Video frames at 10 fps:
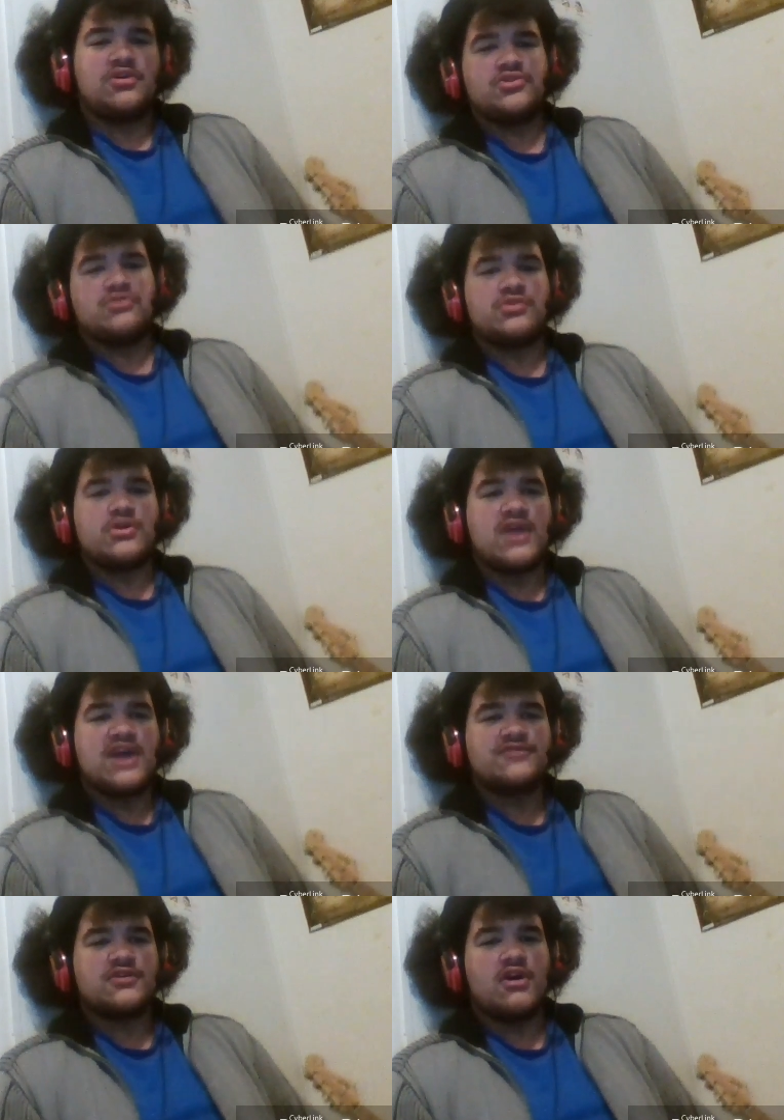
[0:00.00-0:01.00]
you, you're
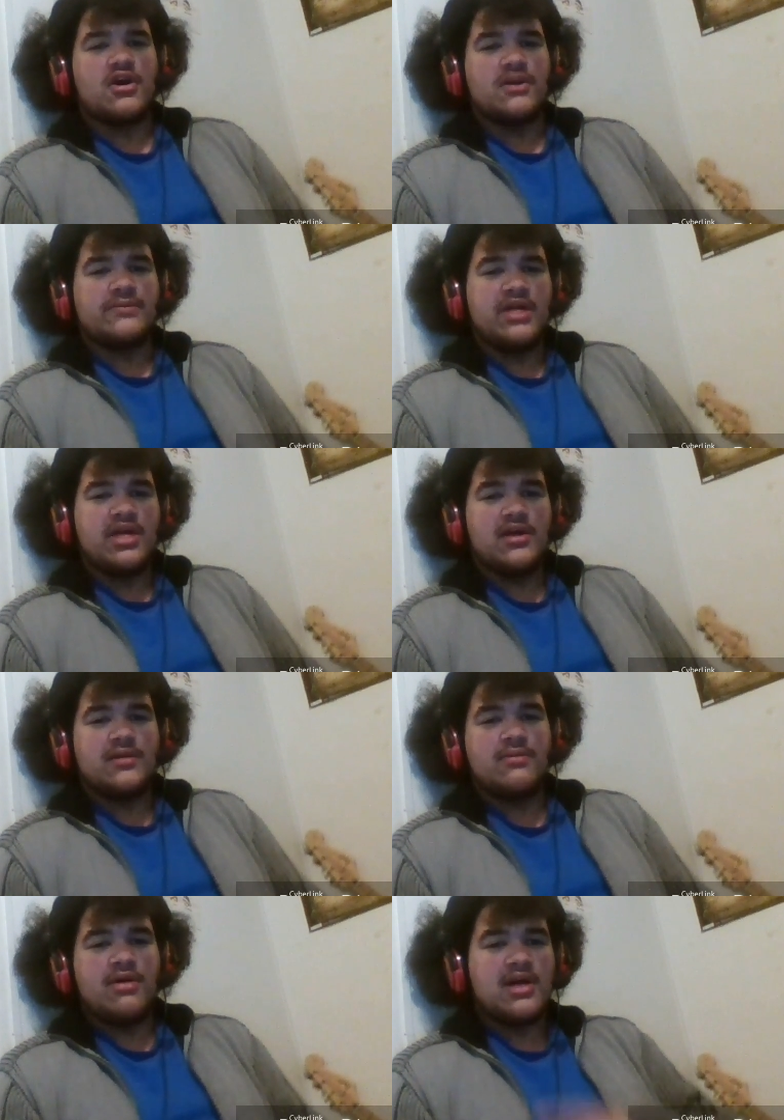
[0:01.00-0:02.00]
after
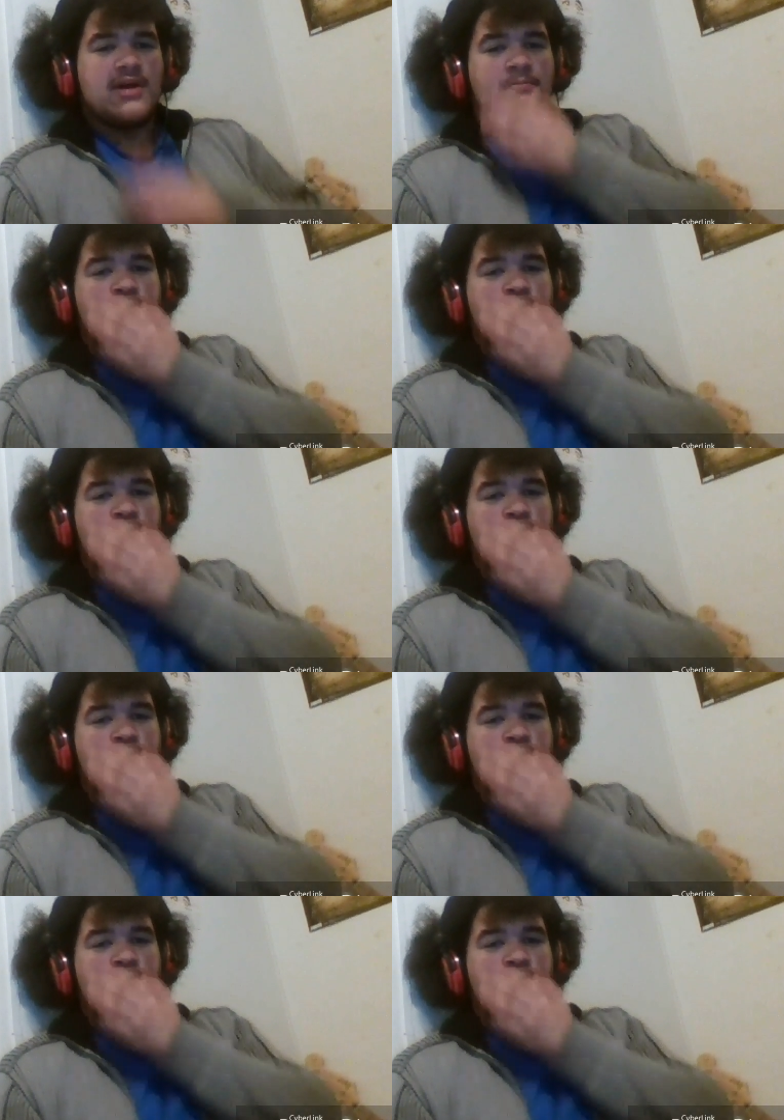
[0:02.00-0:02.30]
Gaara.